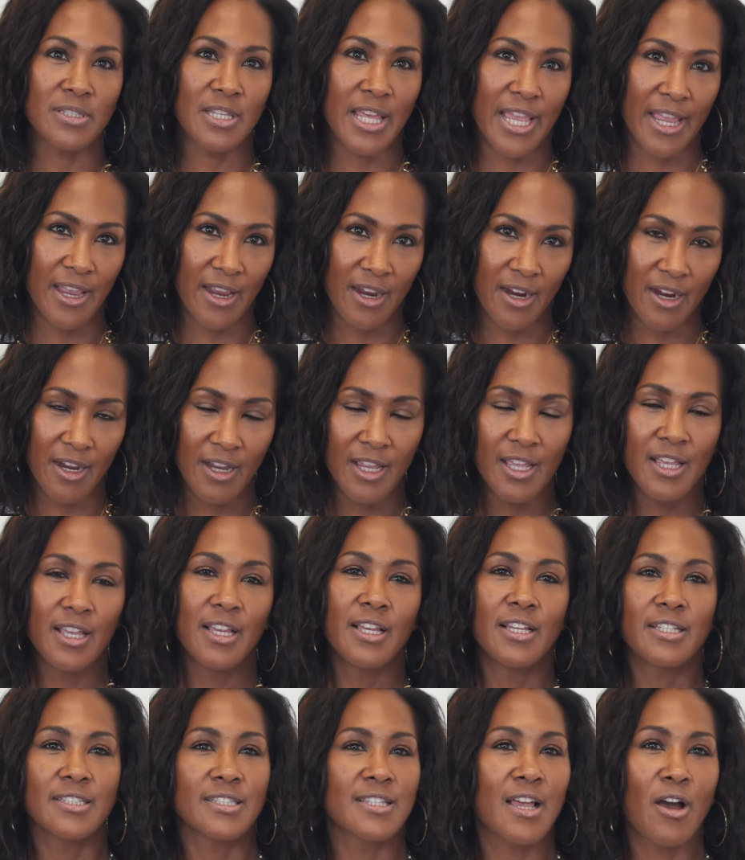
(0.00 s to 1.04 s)
there.
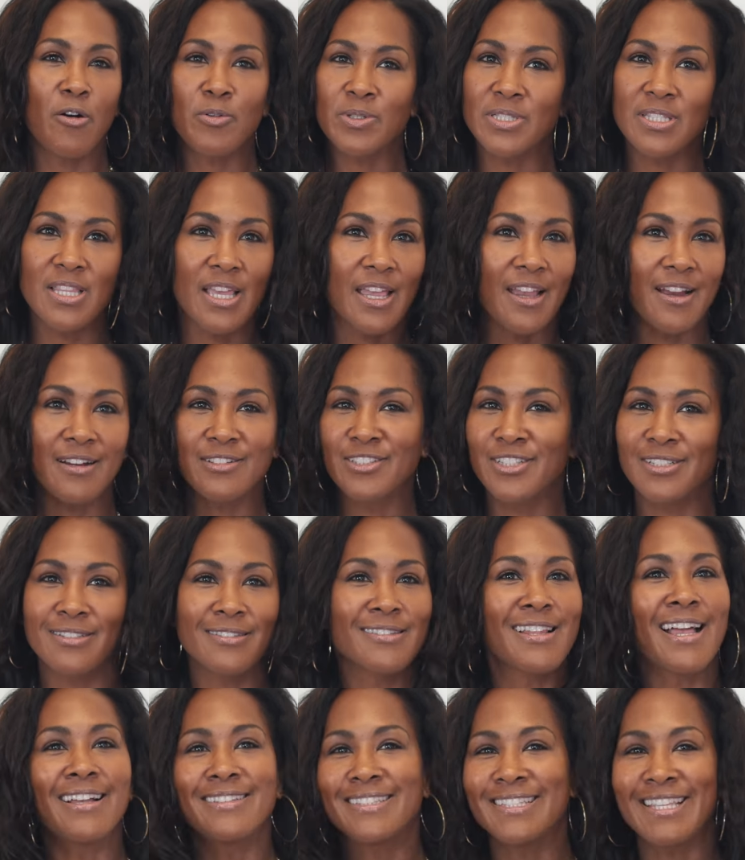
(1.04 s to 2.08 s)
So I was there
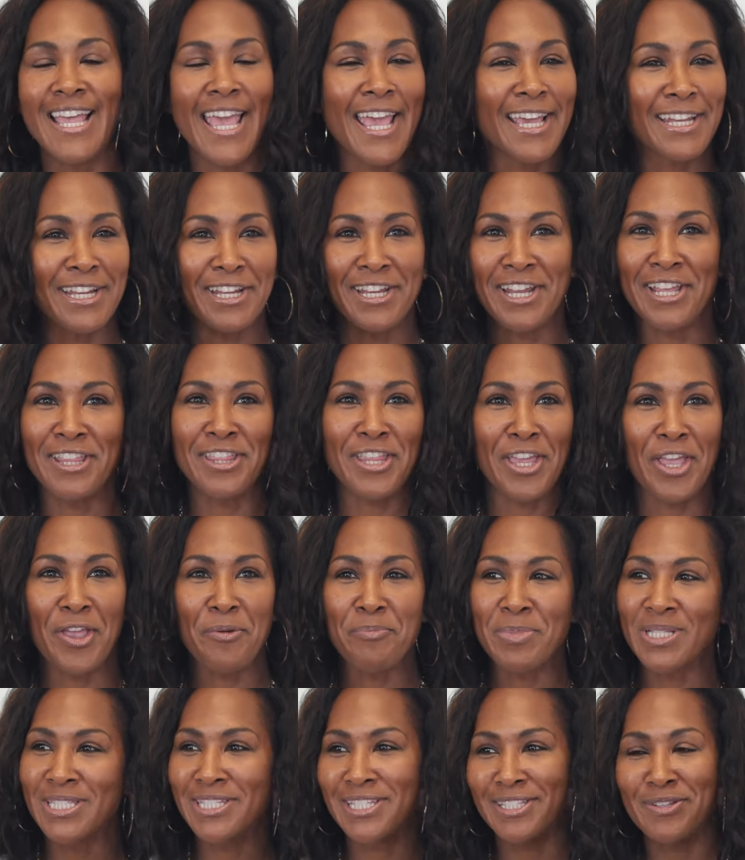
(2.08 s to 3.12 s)
just not saying
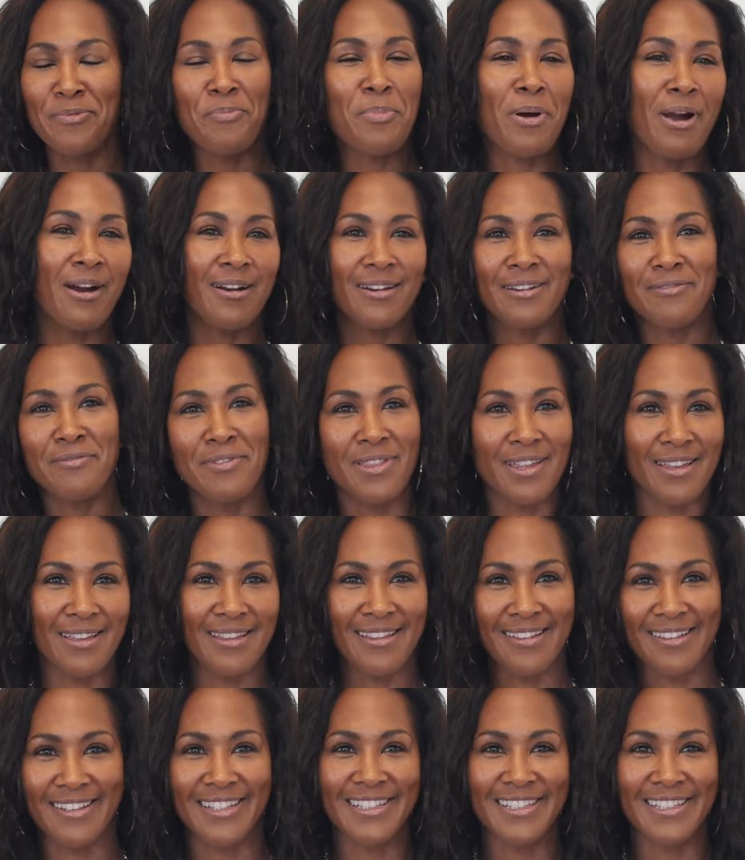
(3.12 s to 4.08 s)
anything, but just a part of the